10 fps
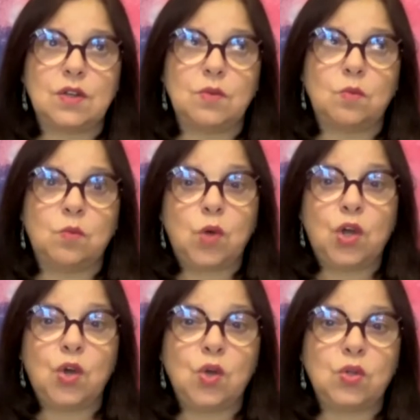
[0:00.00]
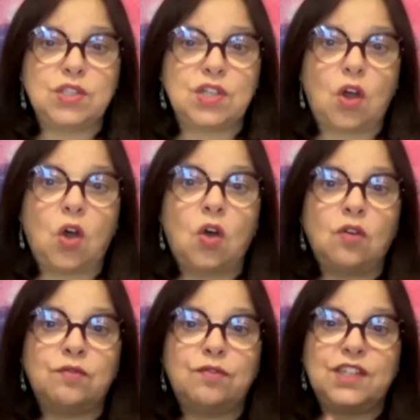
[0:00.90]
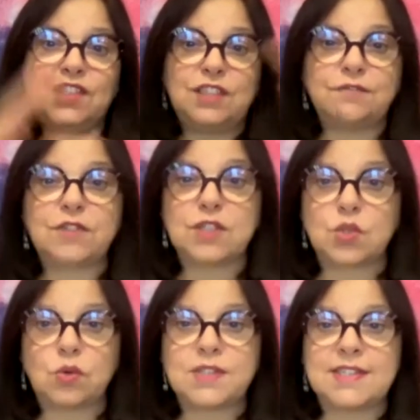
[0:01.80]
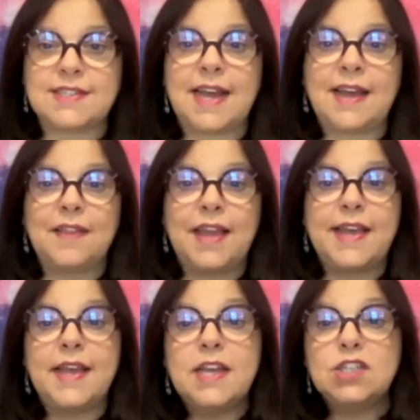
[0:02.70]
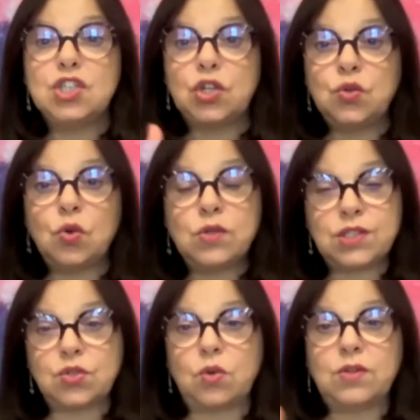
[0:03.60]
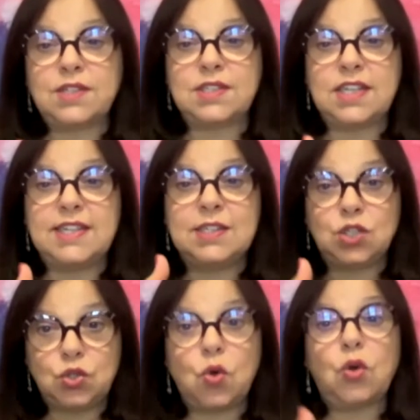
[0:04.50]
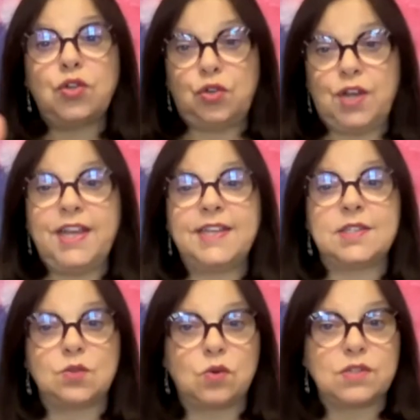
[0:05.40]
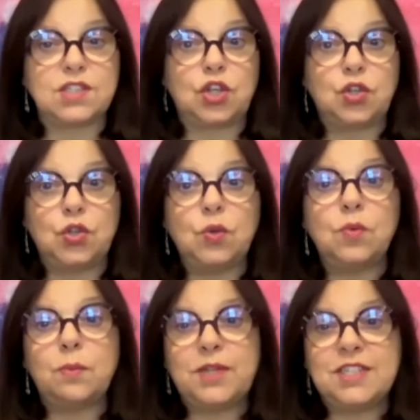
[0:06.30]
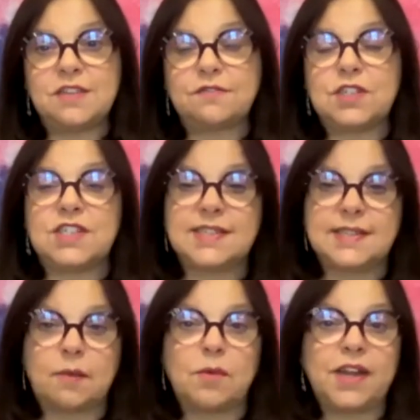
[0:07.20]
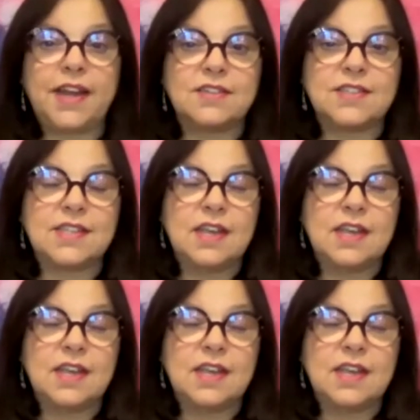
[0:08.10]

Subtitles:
world of different sources out there. So your source is your unique source. So you will be different to someone else.